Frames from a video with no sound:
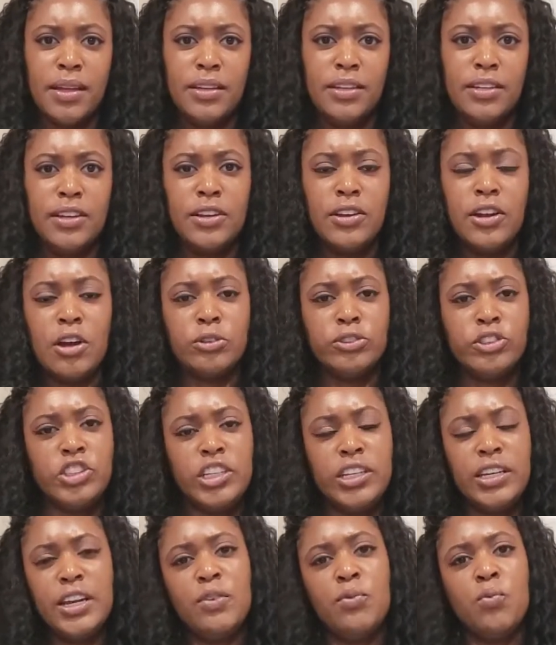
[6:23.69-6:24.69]

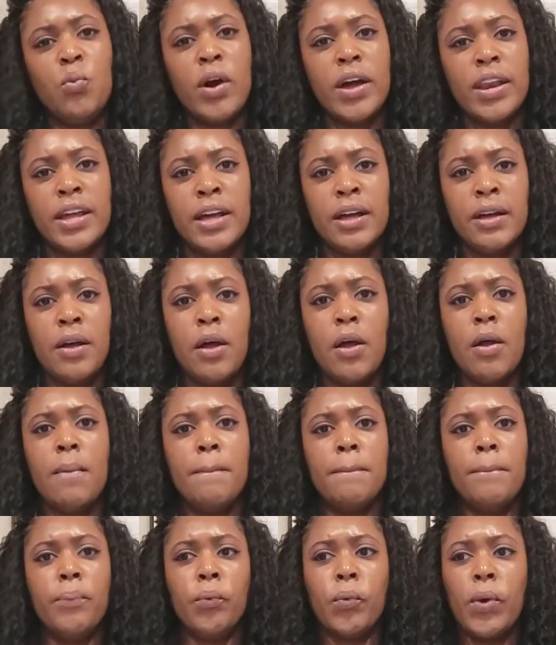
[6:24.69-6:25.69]
She didn't want to
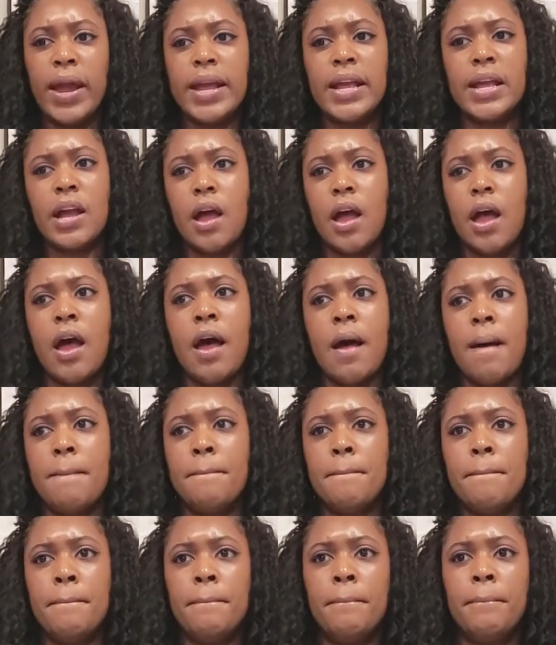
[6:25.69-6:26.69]
break
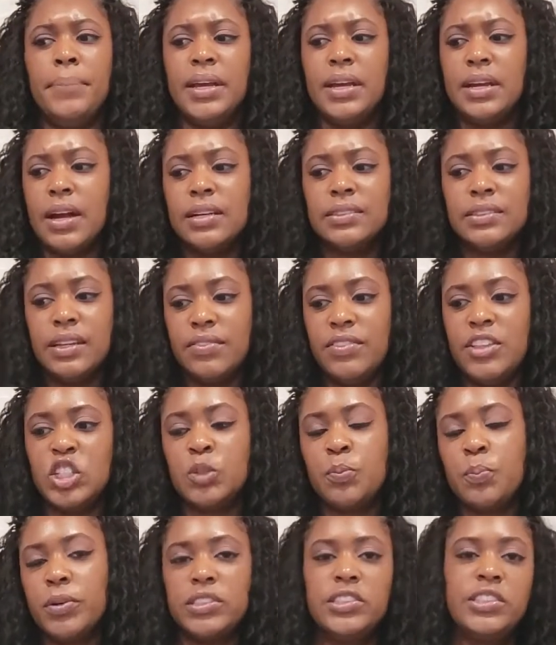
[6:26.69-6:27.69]
up because of
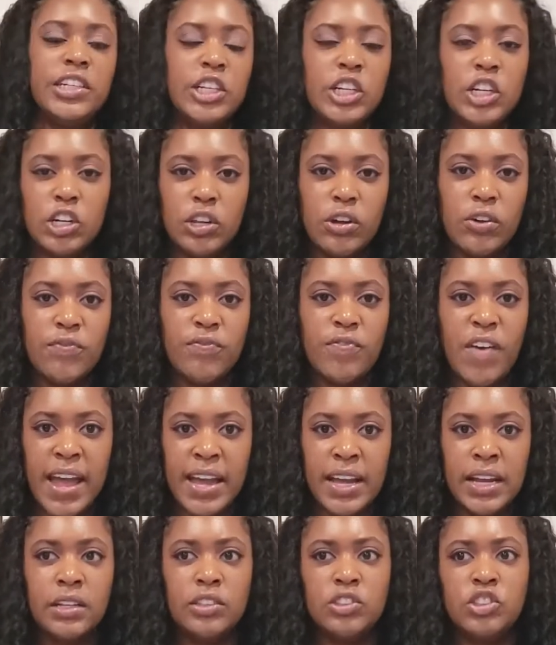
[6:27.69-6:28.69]
this particular
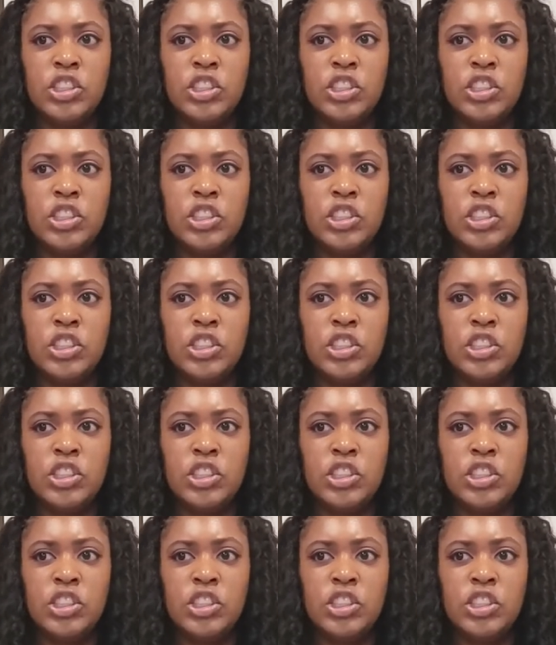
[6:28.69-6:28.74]
fight.